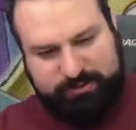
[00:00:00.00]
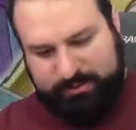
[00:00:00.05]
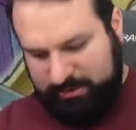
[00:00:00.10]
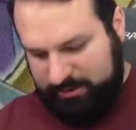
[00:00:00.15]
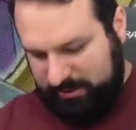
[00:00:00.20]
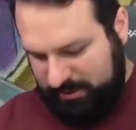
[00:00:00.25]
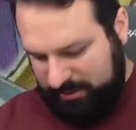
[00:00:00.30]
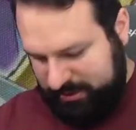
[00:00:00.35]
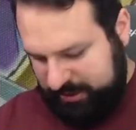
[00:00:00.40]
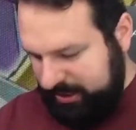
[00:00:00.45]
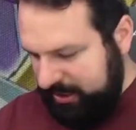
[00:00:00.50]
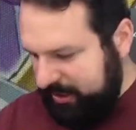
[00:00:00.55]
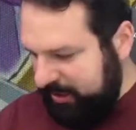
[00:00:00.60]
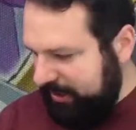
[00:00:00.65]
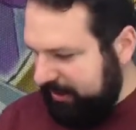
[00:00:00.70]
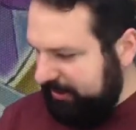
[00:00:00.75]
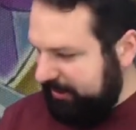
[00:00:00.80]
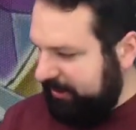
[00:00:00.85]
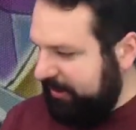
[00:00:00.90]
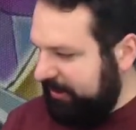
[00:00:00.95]
I
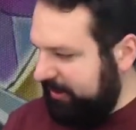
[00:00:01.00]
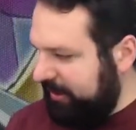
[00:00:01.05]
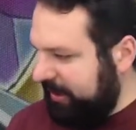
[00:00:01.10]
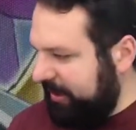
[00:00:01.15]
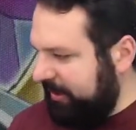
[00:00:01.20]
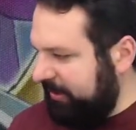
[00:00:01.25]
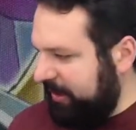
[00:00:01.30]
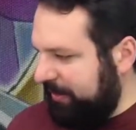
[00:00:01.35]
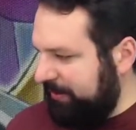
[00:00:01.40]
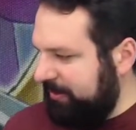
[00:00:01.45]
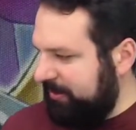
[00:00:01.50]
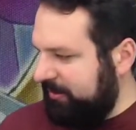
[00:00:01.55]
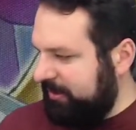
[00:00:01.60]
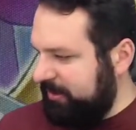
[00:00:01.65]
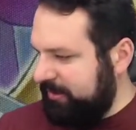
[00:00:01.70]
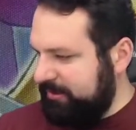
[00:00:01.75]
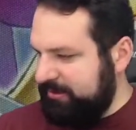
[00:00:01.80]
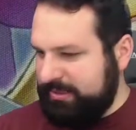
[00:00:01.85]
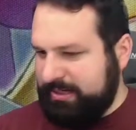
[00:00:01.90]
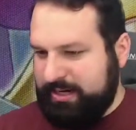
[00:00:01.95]
mean, like I said,